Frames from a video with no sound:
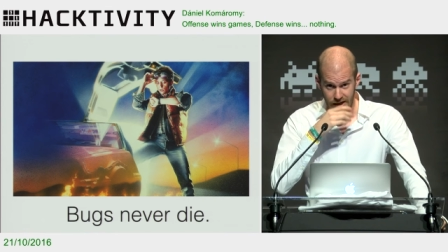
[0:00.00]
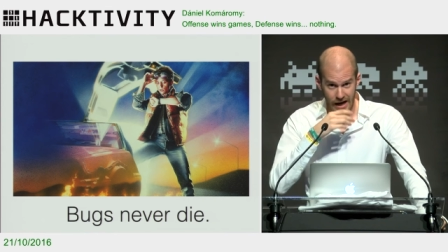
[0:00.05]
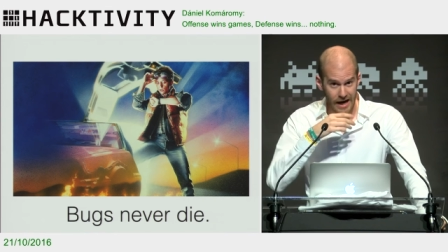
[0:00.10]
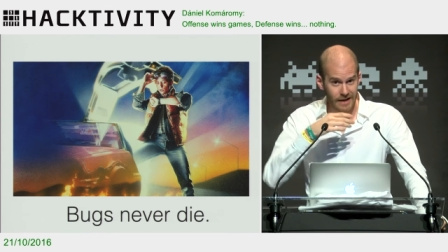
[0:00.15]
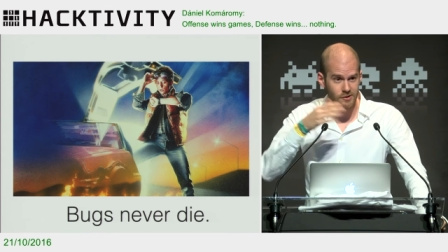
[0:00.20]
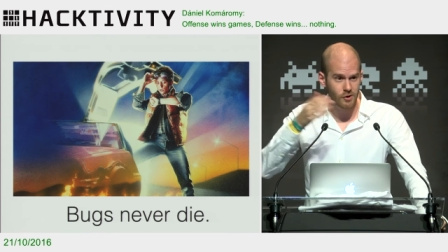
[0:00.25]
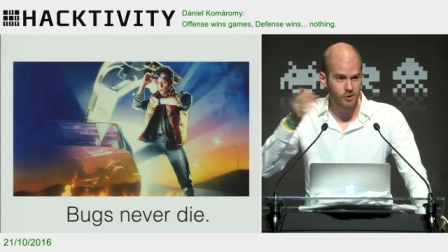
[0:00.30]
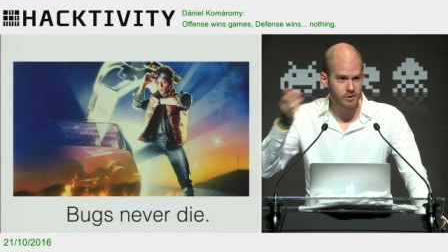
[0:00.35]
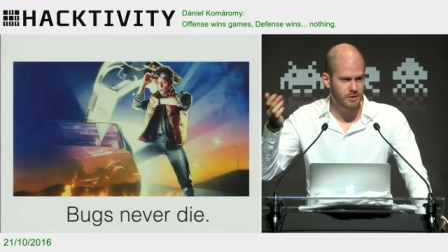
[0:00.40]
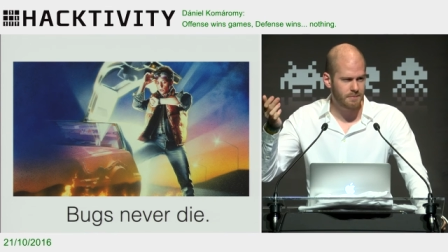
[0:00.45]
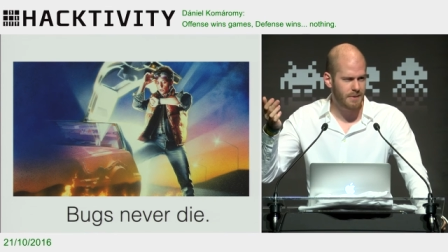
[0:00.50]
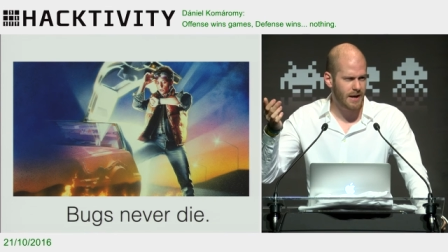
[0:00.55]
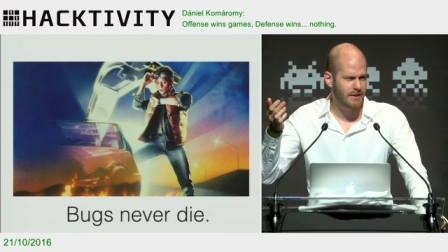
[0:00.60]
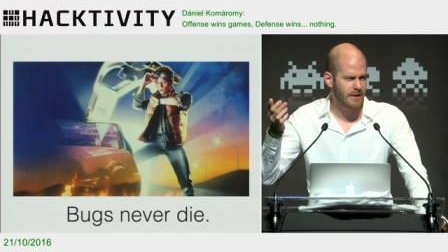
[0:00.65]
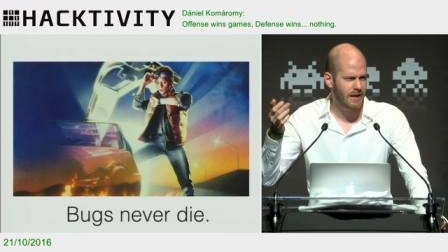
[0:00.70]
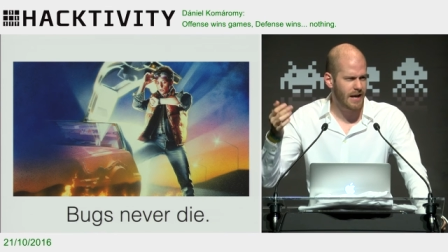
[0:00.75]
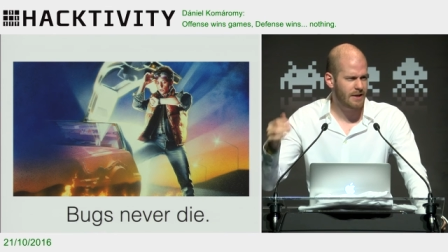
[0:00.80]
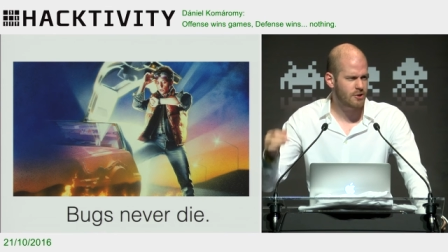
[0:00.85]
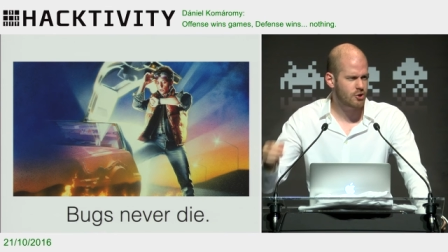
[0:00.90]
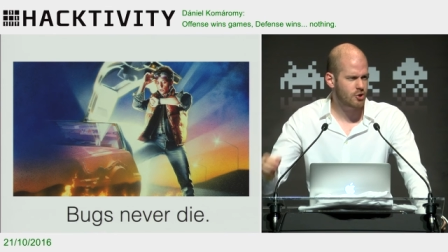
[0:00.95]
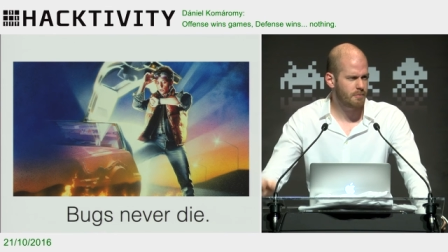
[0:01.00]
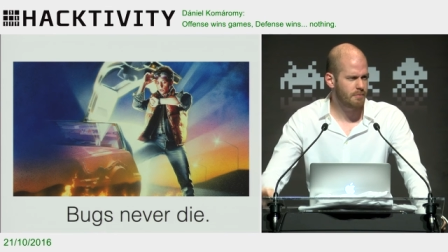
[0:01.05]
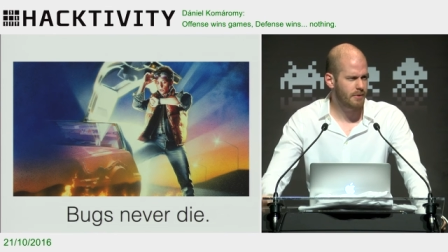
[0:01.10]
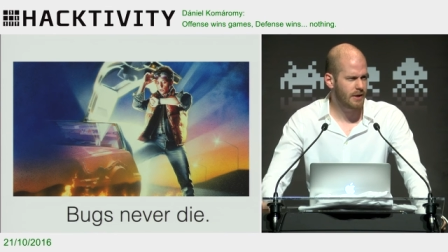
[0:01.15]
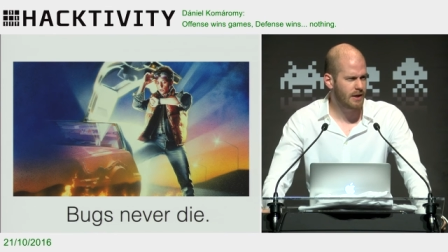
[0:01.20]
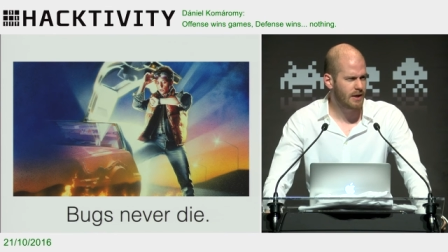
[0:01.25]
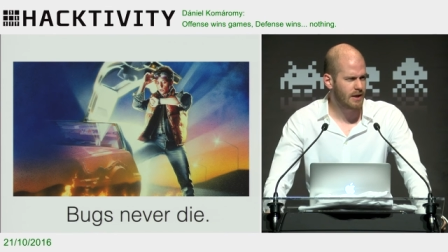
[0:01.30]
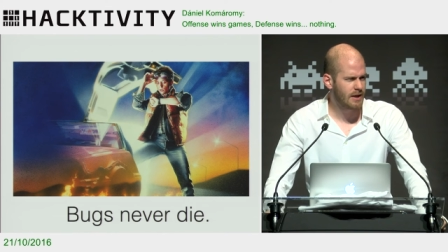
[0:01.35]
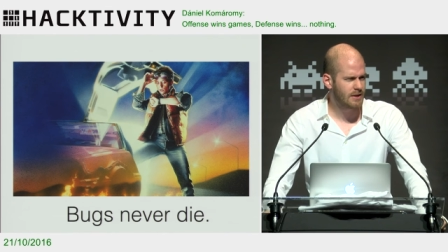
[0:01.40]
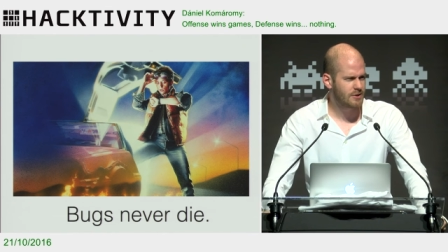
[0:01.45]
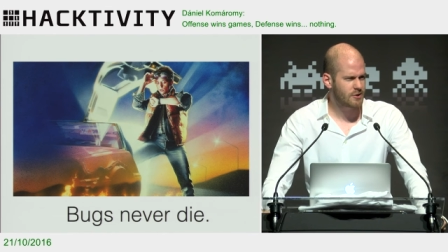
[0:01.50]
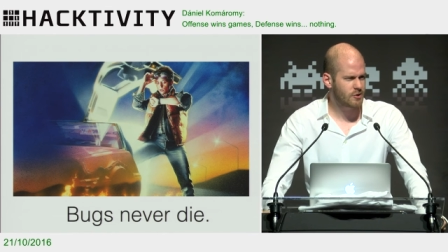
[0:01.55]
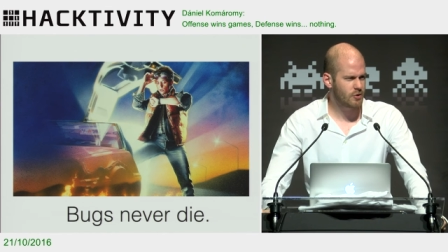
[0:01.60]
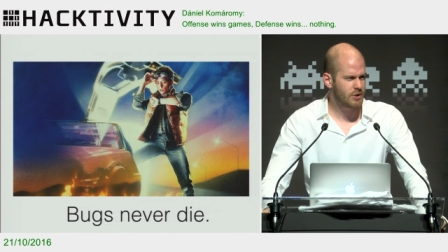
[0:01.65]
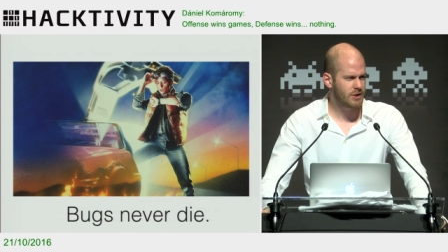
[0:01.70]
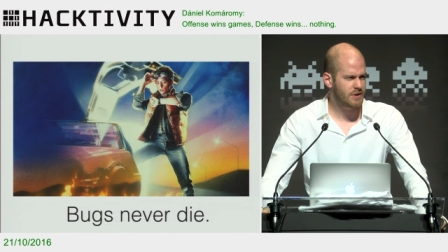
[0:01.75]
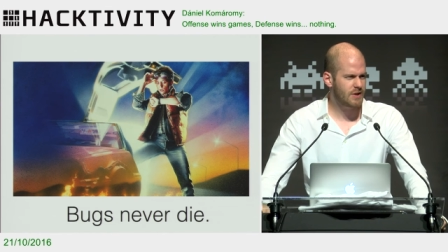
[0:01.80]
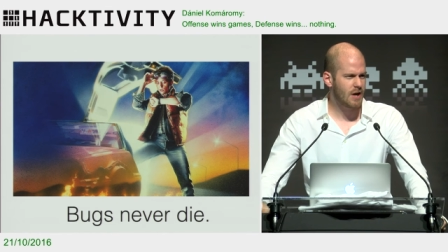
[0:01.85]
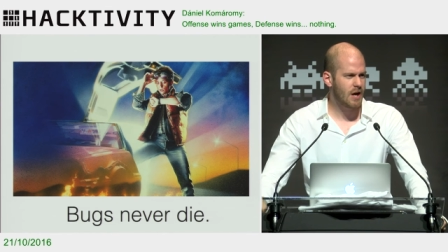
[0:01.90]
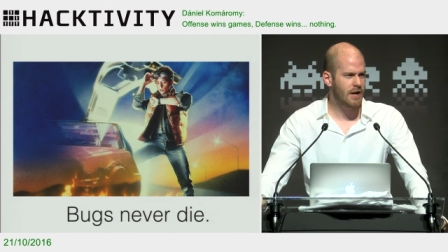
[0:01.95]
I talked about the entropy, so
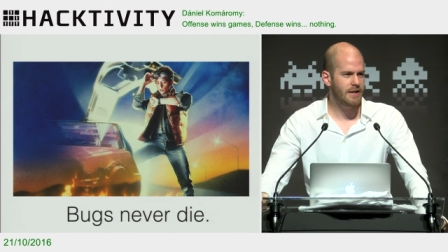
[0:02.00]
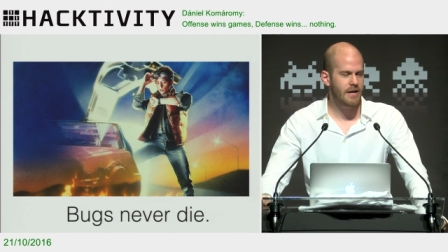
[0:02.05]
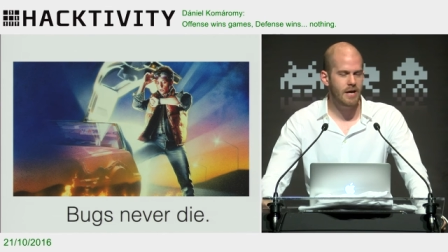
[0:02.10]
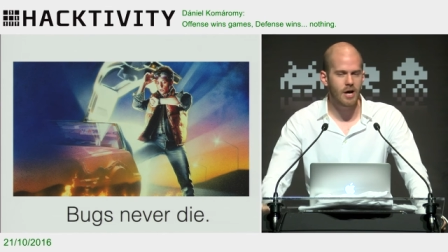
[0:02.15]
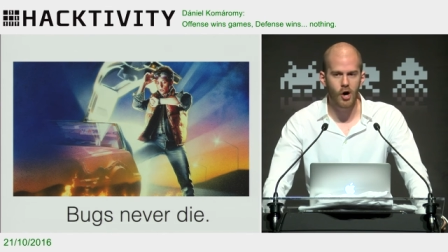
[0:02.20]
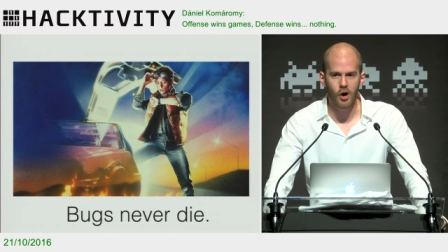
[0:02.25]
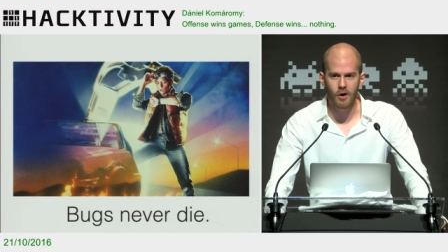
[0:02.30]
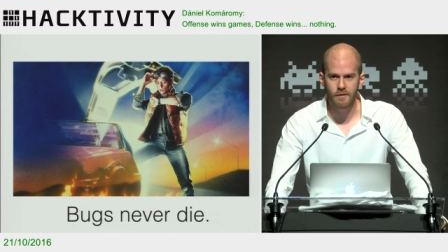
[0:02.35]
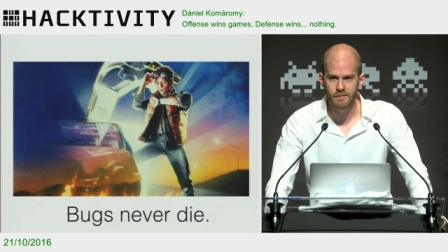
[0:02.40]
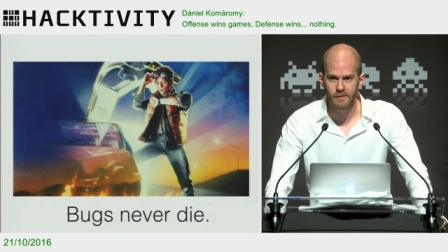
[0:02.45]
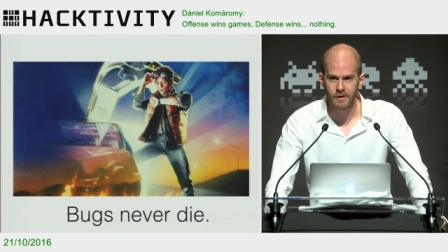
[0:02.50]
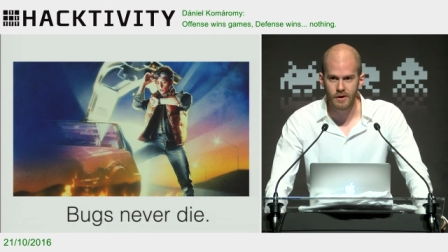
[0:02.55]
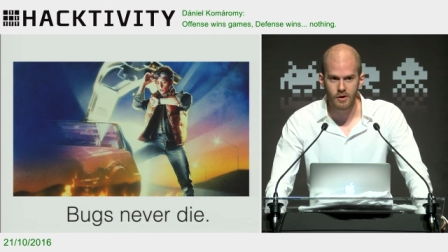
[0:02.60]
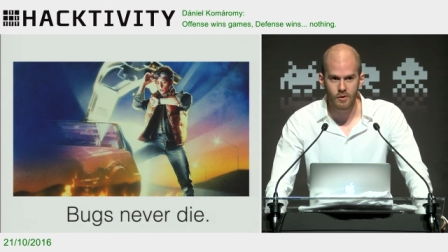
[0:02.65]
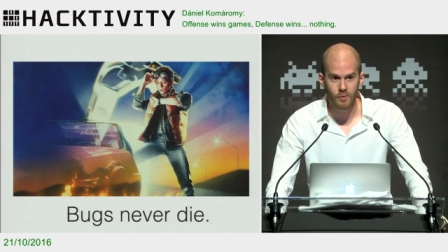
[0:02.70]
this idea of,